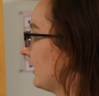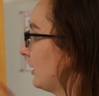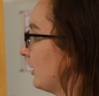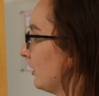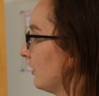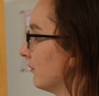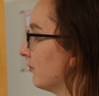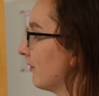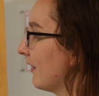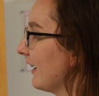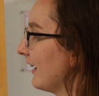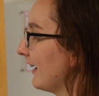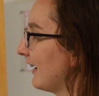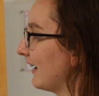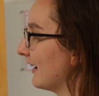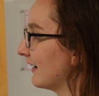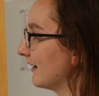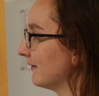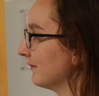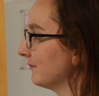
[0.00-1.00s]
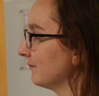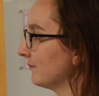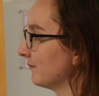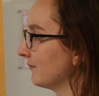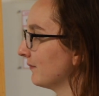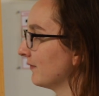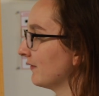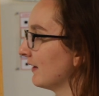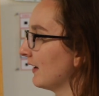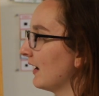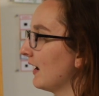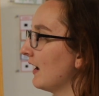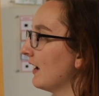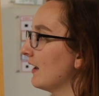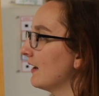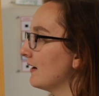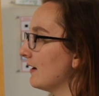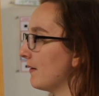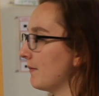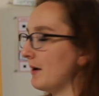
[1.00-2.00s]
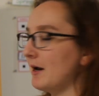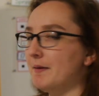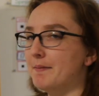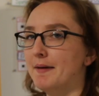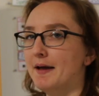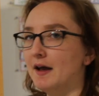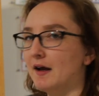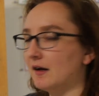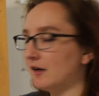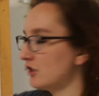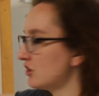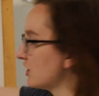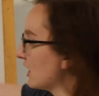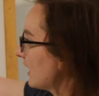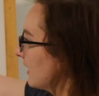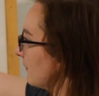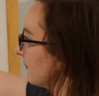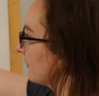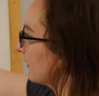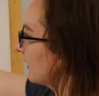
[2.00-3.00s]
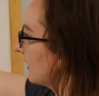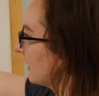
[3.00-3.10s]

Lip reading: cube right here. Now my next shape